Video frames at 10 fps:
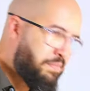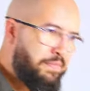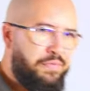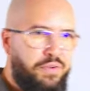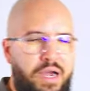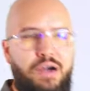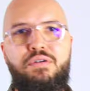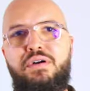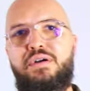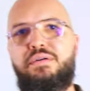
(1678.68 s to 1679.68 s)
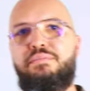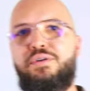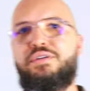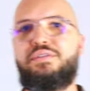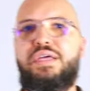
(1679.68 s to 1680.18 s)
for our
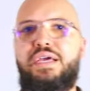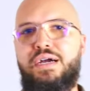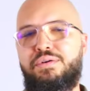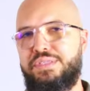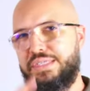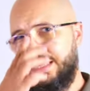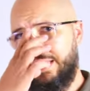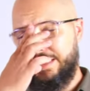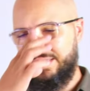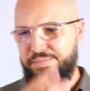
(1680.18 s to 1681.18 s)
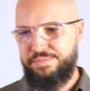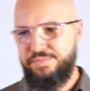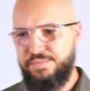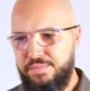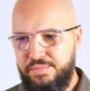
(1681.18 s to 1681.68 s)
modern day, I would say this,
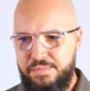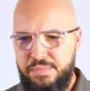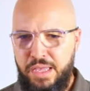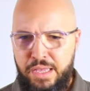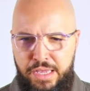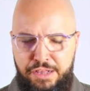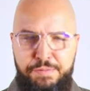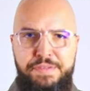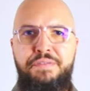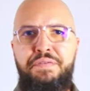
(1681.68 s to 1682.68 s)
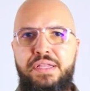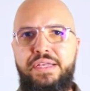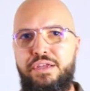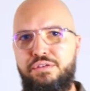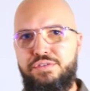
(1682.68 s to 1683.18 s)
specifically
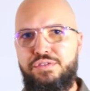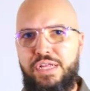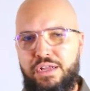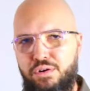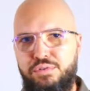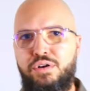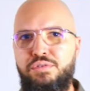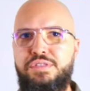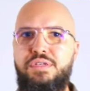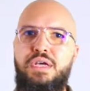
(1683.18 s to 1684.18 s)
here in Australia, Gold Coast,